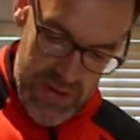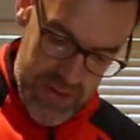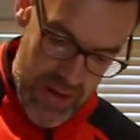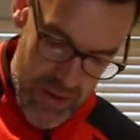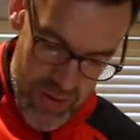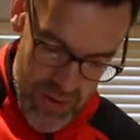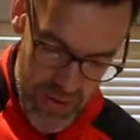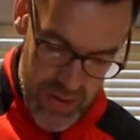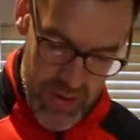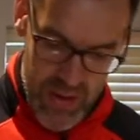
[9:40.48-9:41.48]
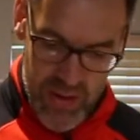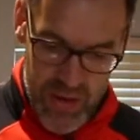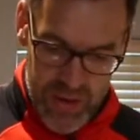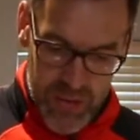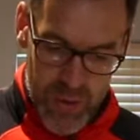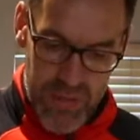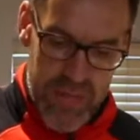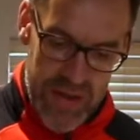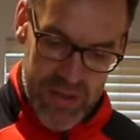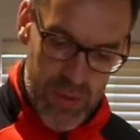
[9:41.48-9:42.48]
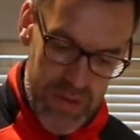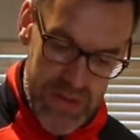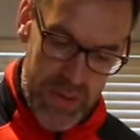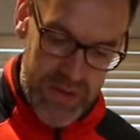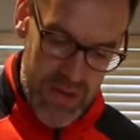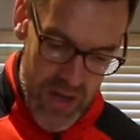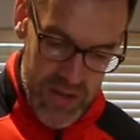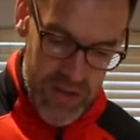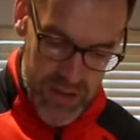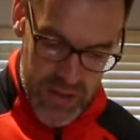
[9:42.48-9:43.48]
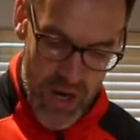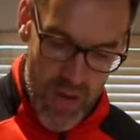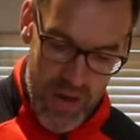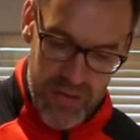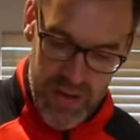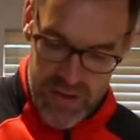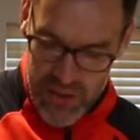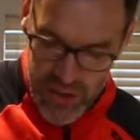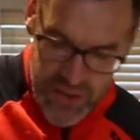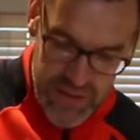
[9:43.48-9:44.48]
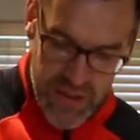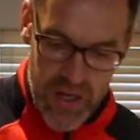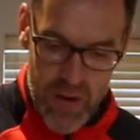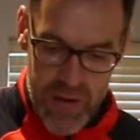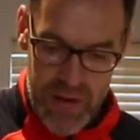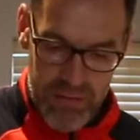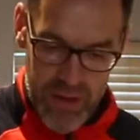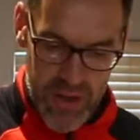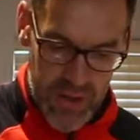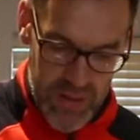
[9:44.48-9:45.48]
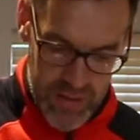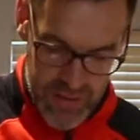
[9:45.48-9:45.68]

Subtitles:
So just want to mix all this up so the onions coat everything, the chilies are coating everything.